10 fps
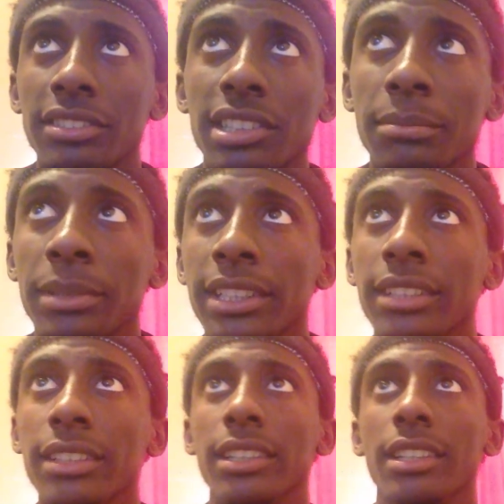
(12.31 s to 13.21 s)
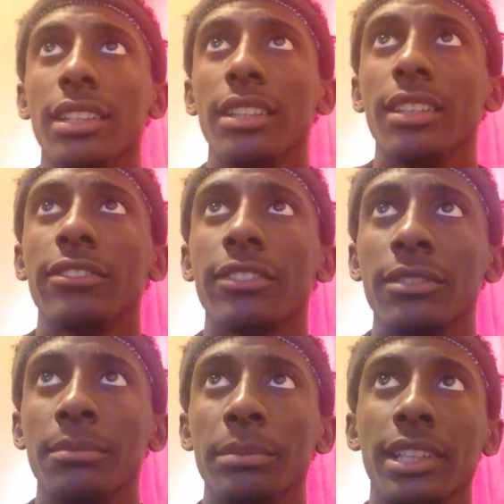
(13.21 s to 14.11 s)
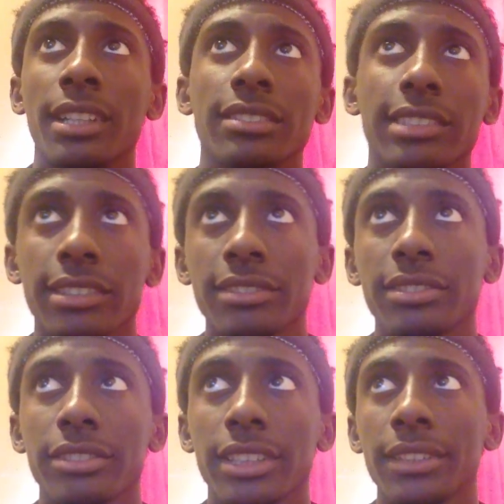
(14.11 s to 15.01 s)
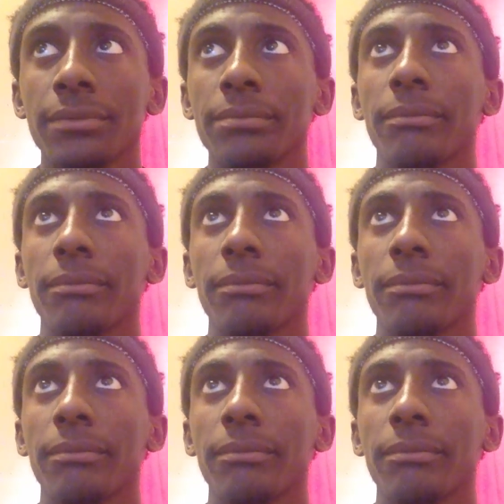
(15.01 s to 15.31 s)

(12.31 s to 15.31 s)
It's going to be from Beyond Scared Straight,